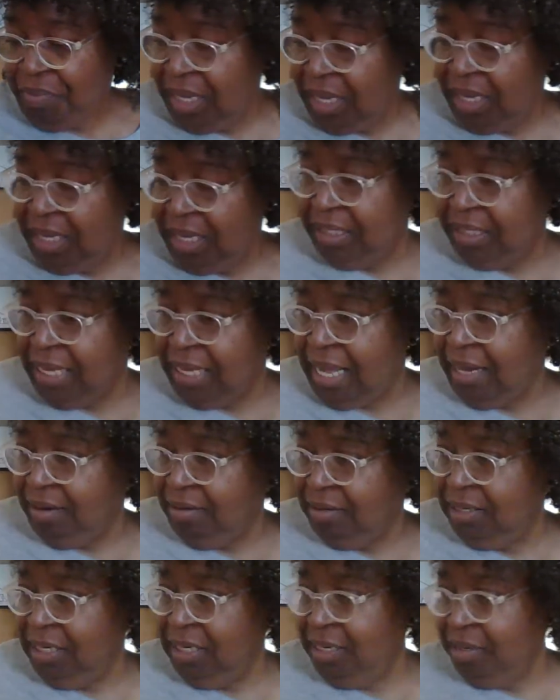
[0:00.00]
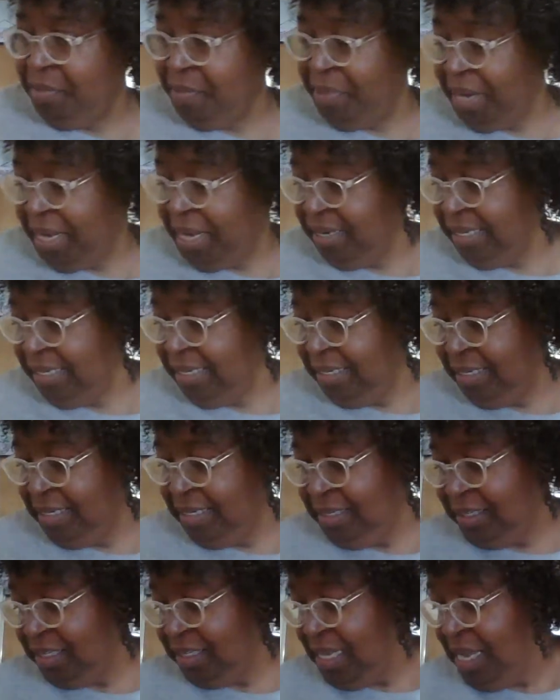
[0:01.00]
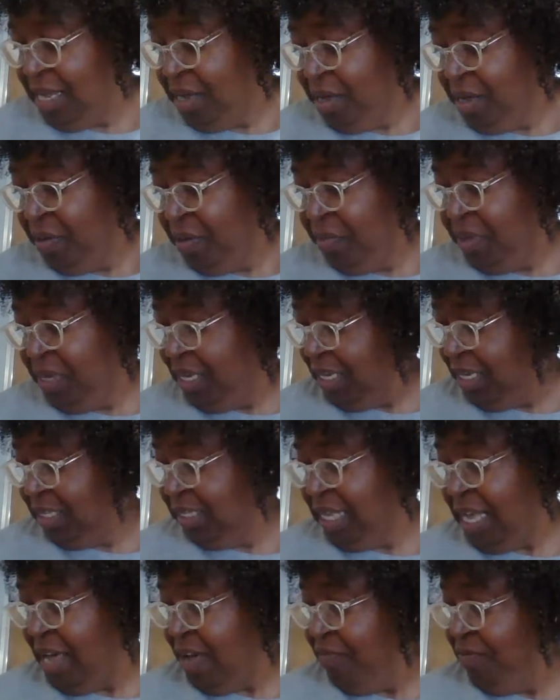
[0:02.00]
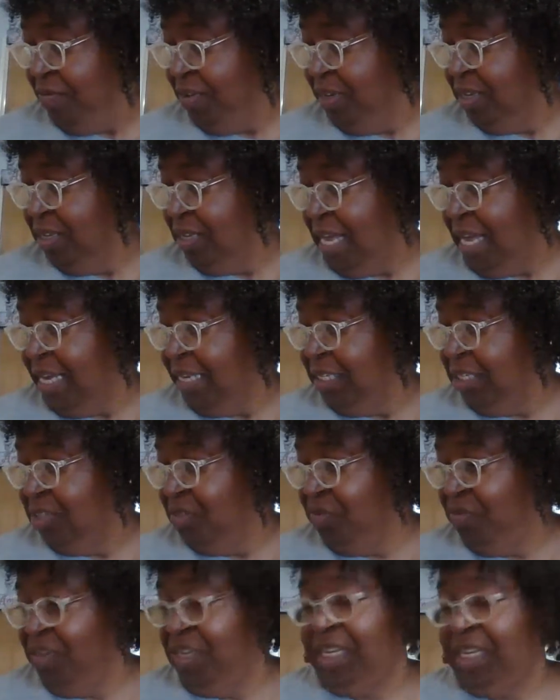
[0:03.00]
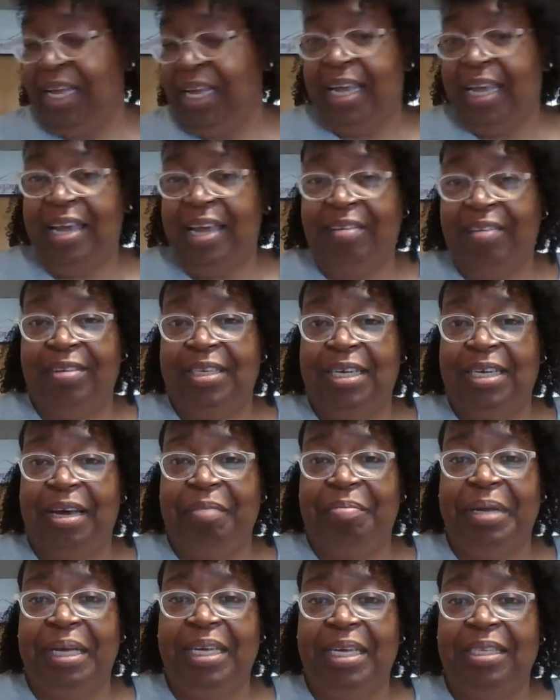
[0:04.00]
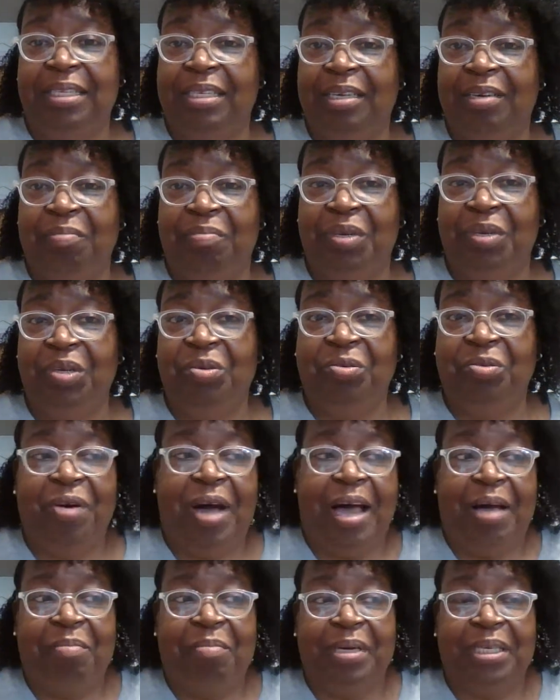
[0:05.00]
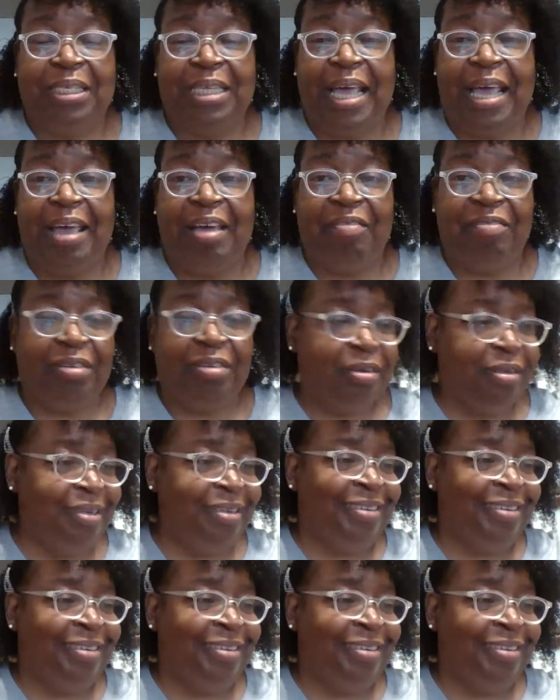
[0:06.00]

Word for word: cause I don't need to buy nothing else because I feel I just feel like every time they get something new, I must have it.